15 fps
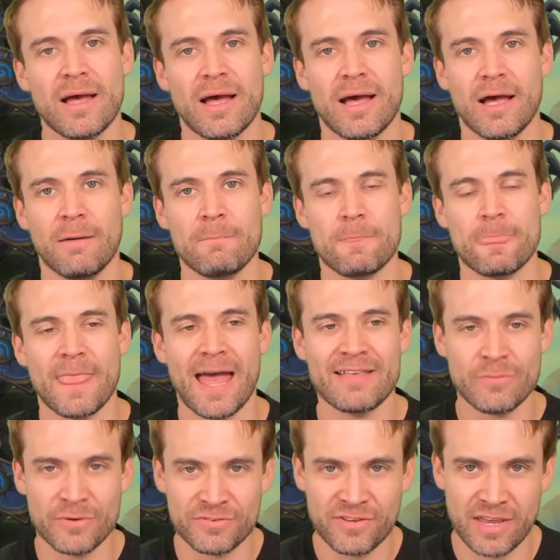As
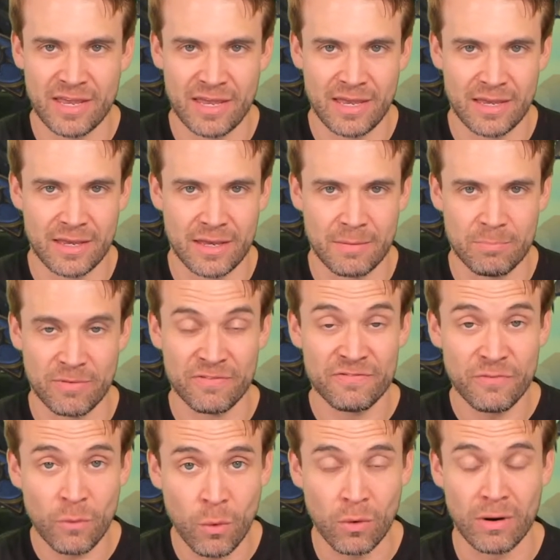I was saying
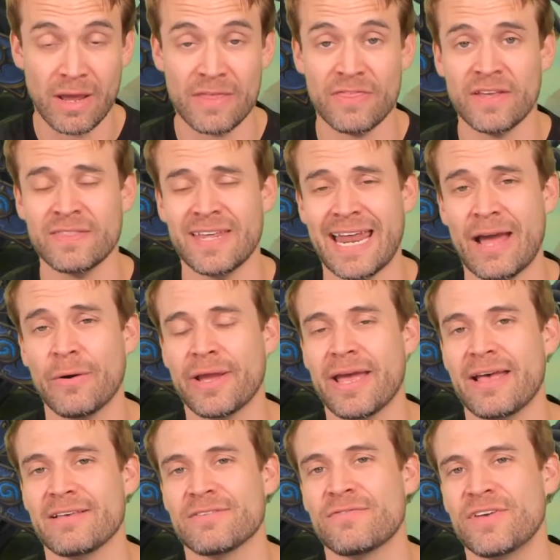before, I think that
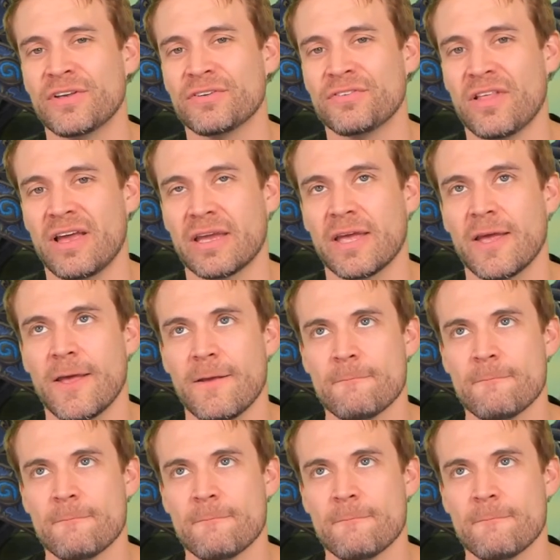Outcast feels like